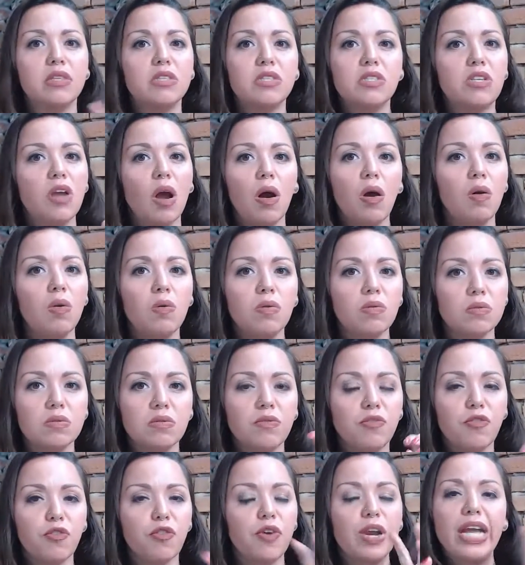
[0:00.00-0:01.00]

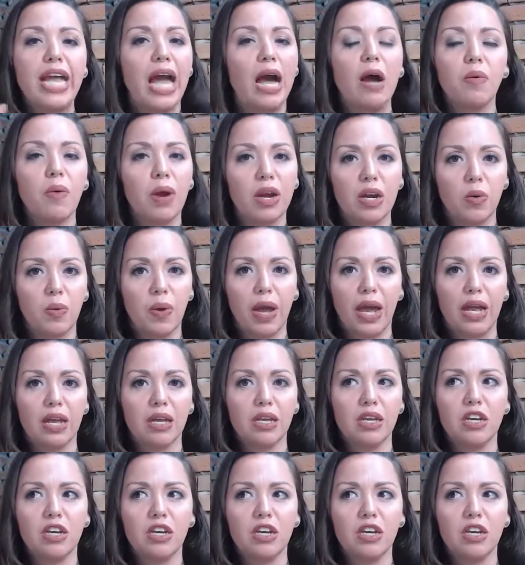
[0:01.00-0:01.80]
don't freak out right away.